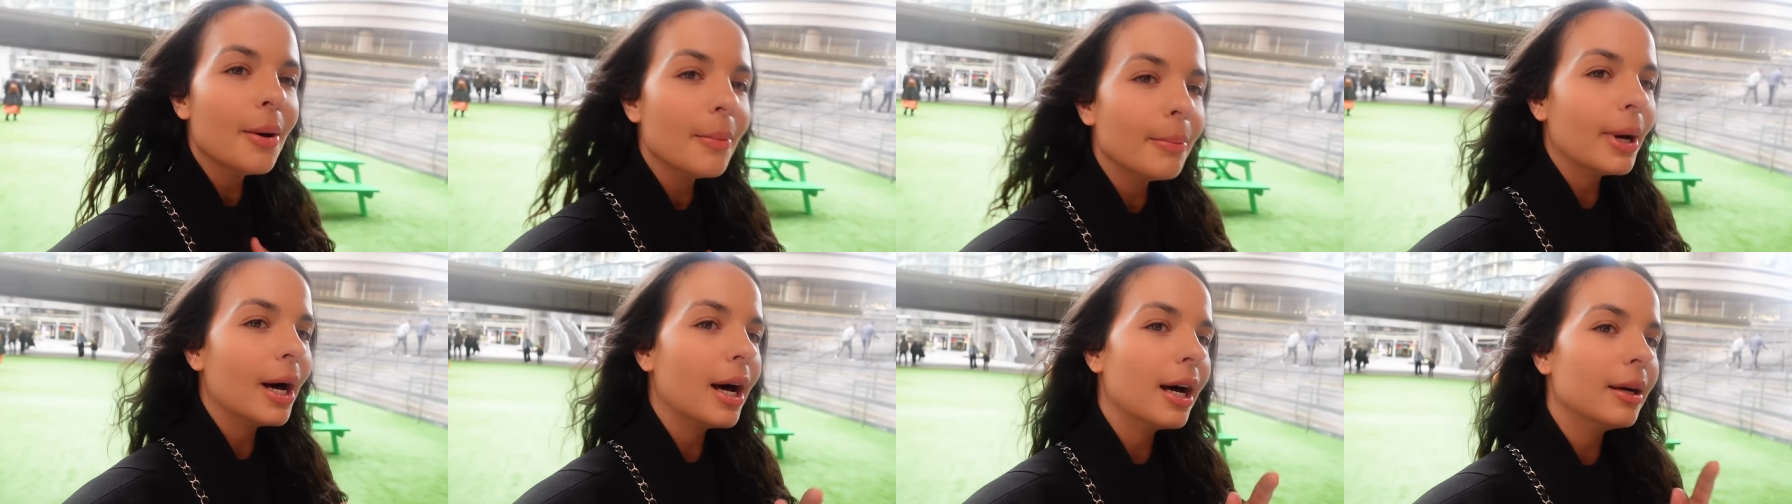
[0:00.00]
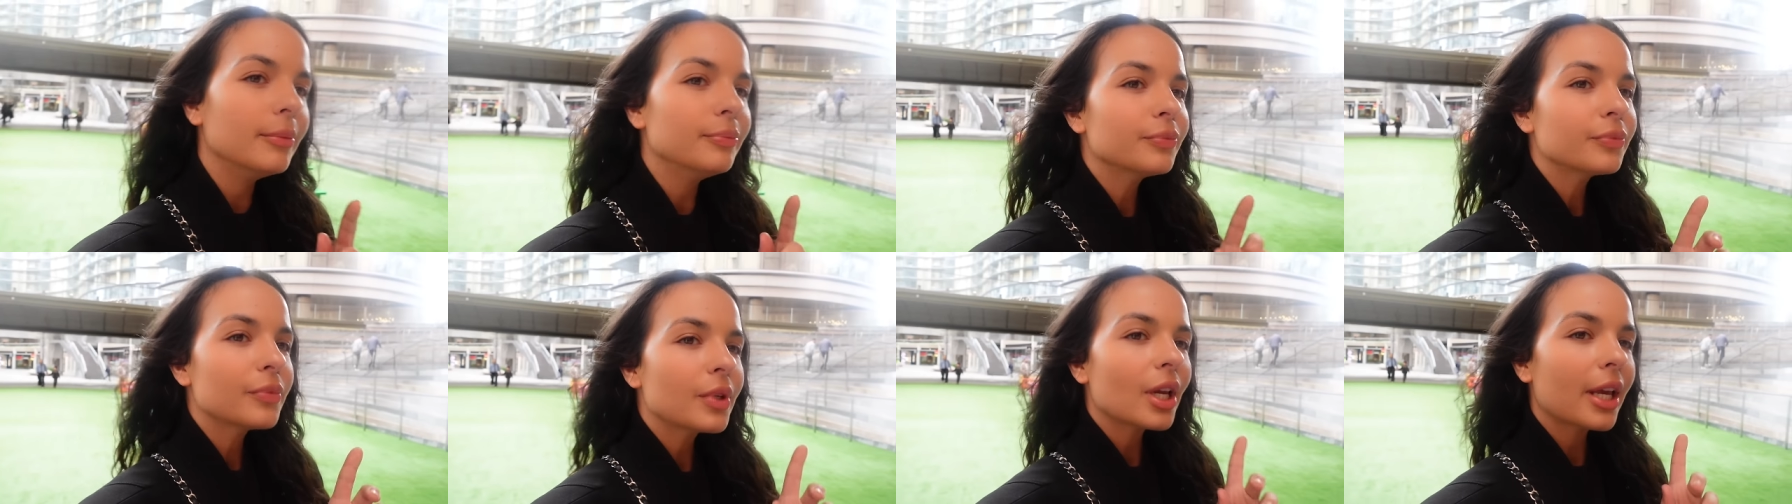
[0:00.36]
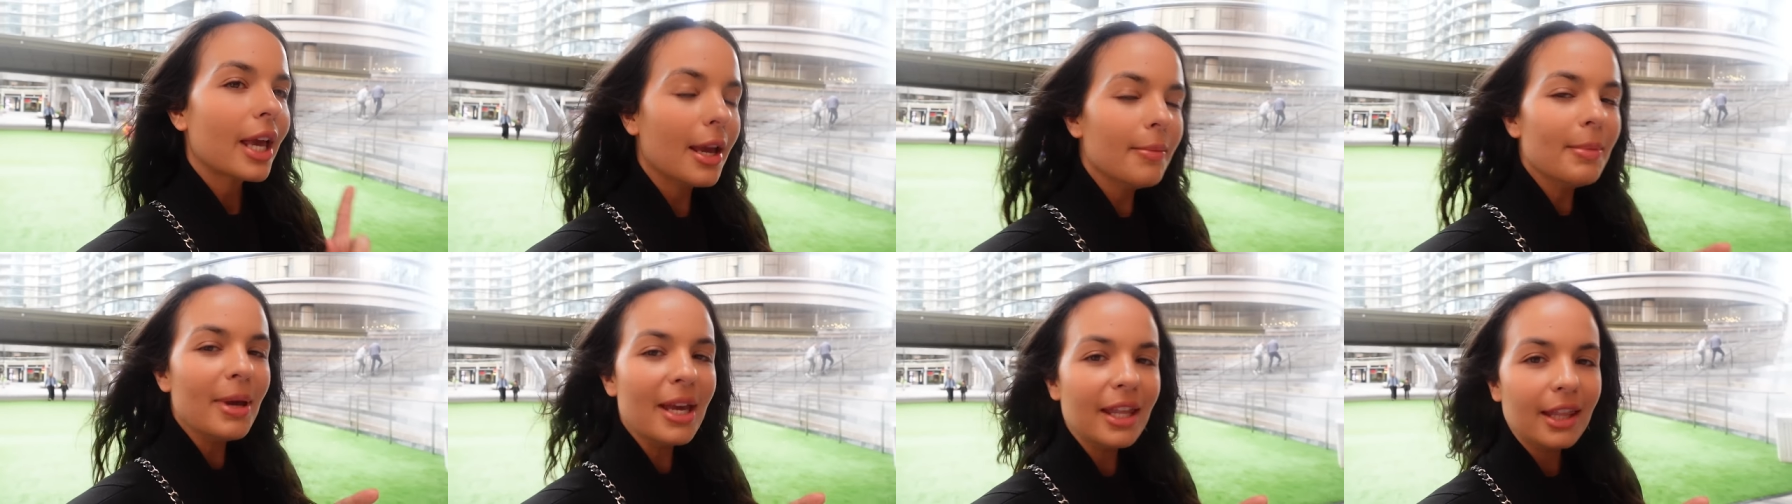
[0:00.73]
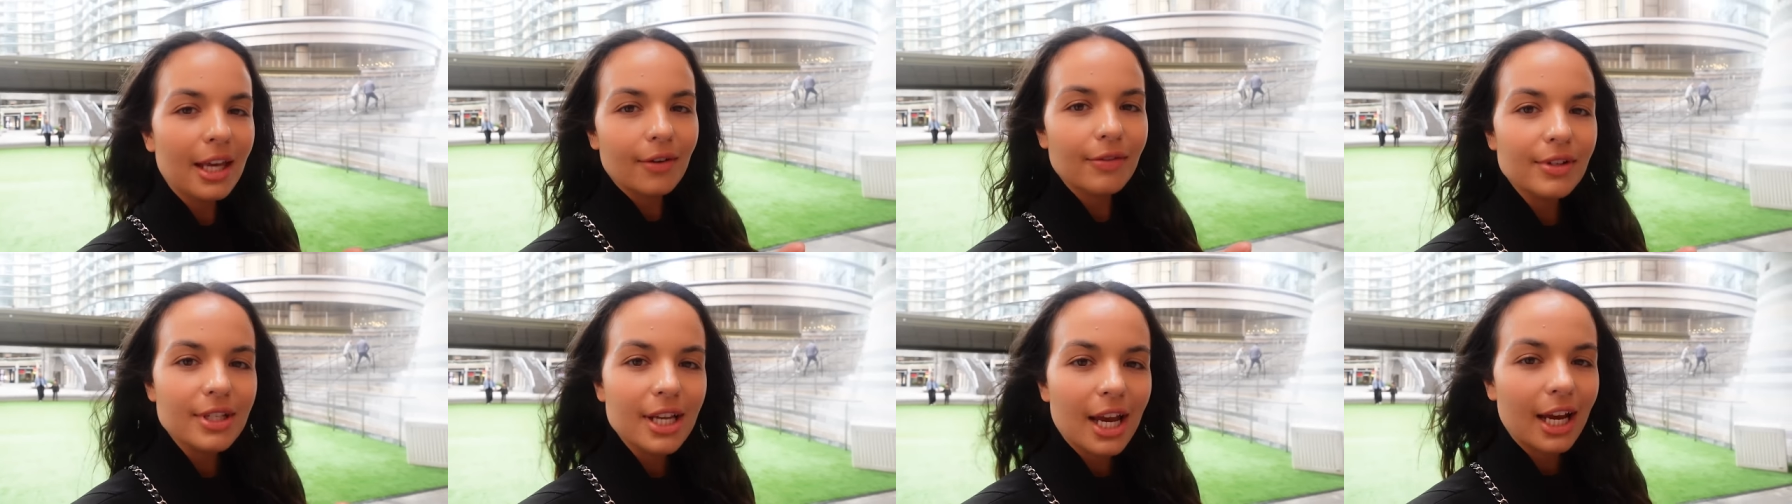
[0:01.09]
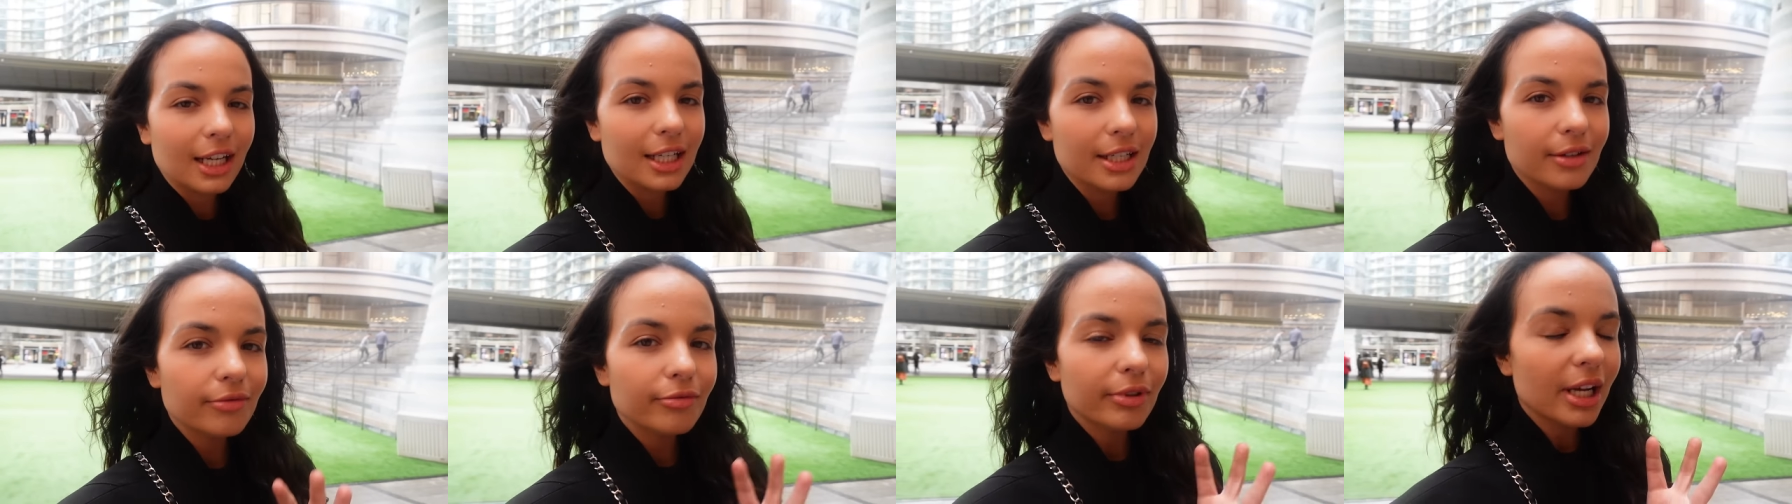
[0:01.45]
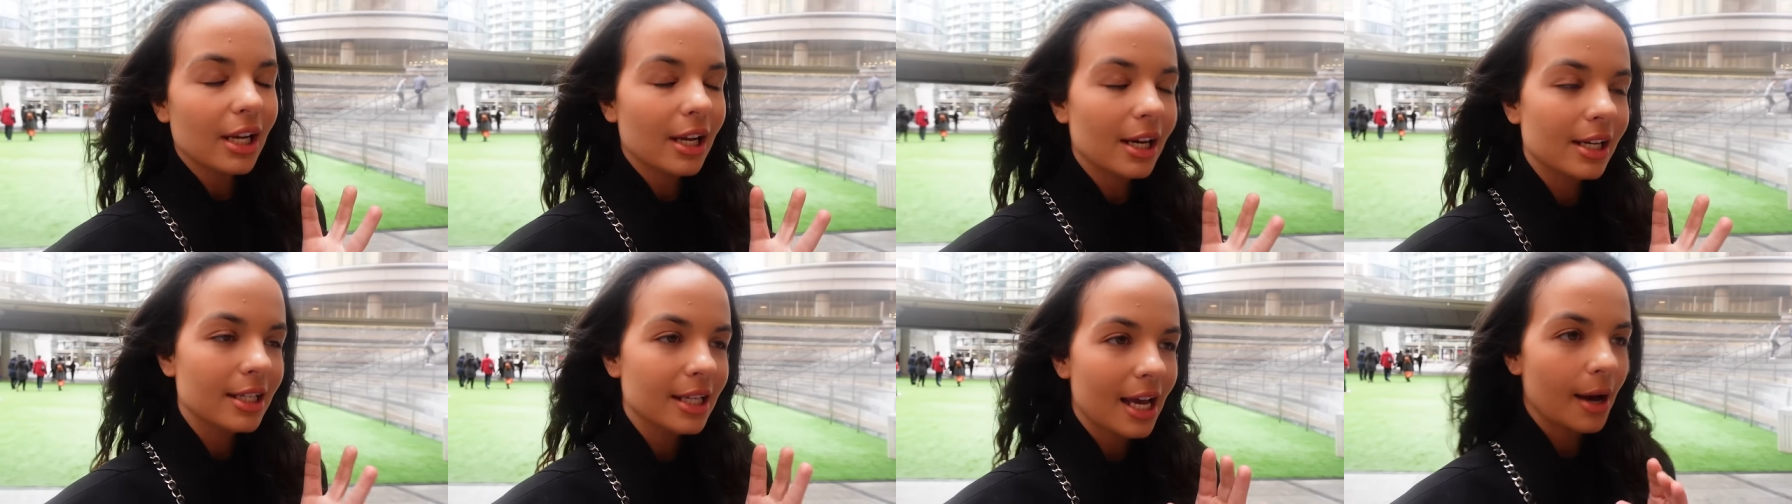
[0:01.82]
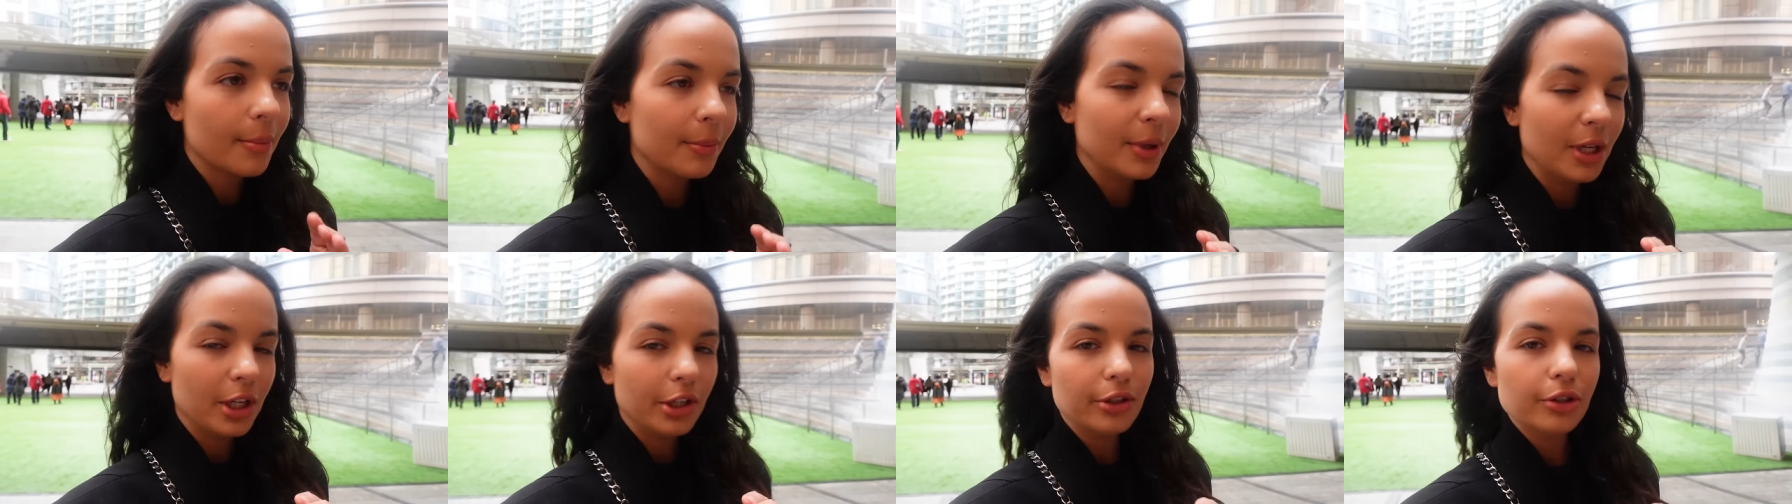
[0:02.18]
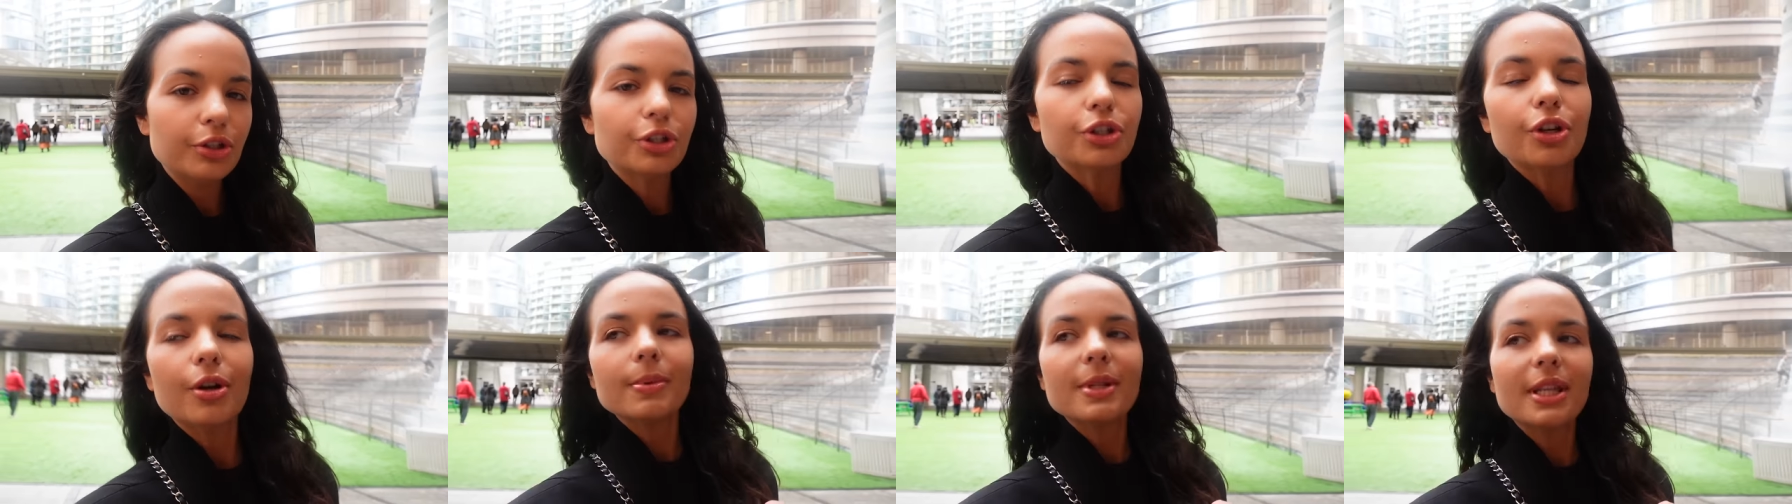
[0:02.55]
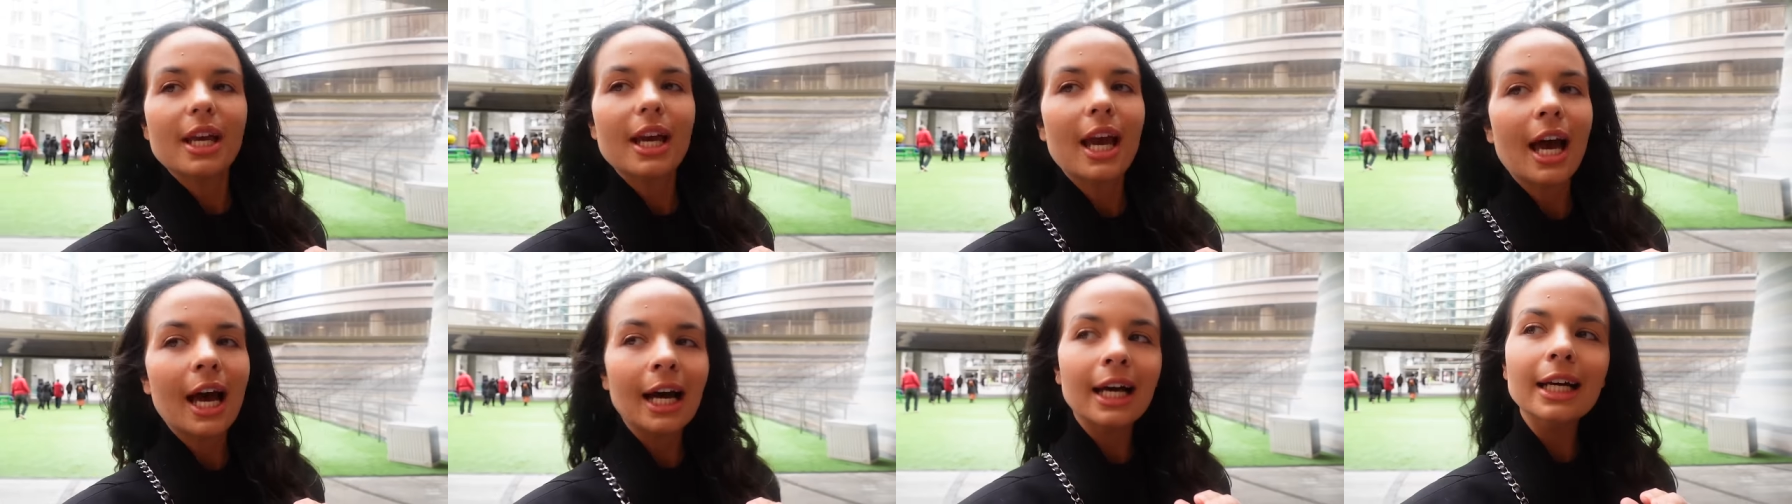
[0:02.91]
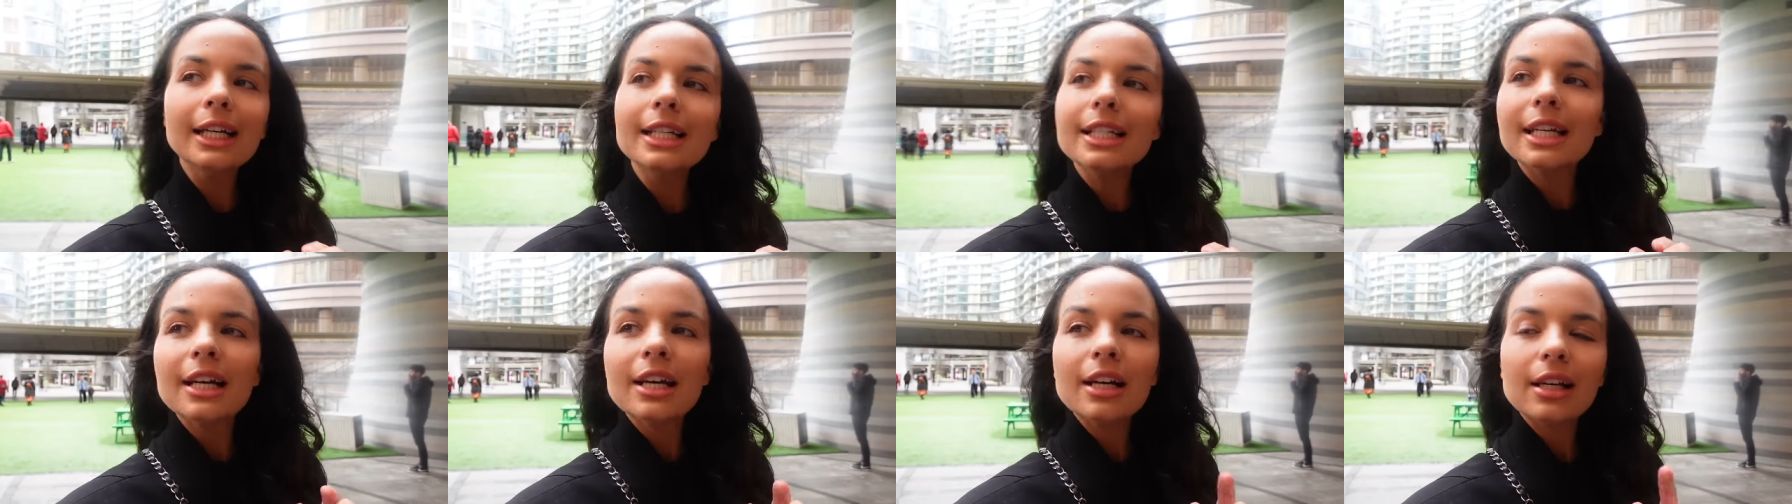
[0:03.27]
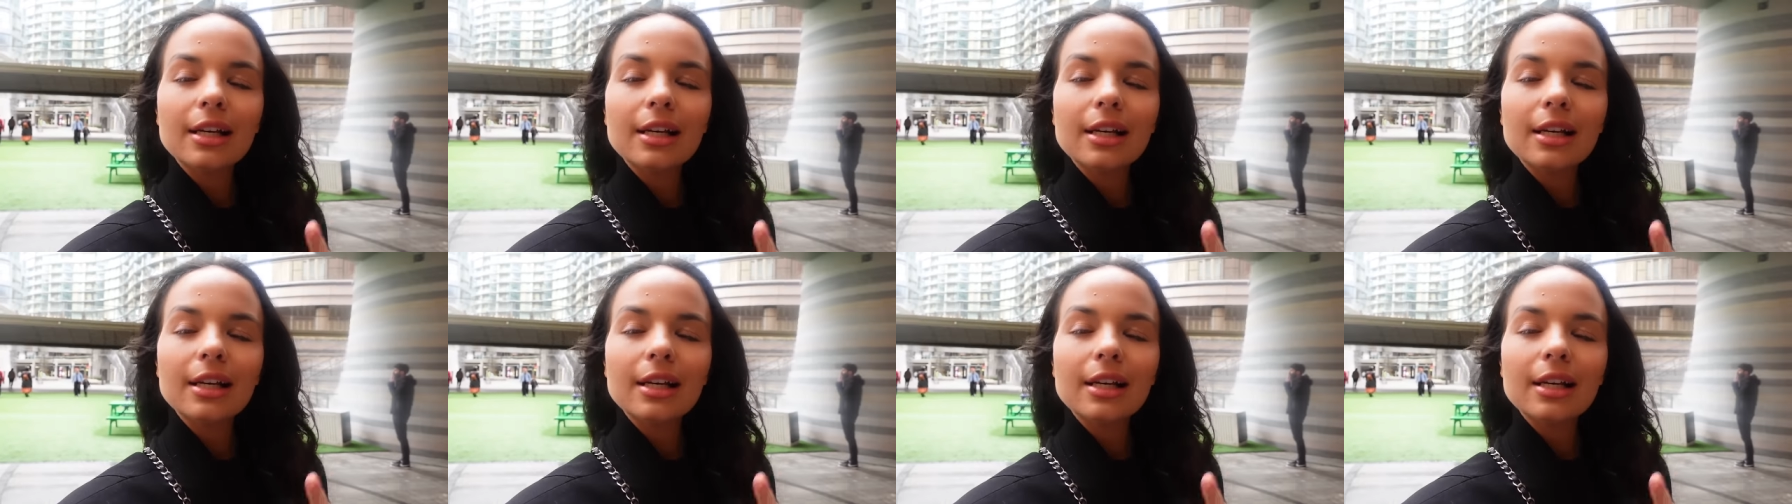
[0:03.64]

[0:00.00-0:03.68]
But came here the other day and I didn't realise how many new shops they had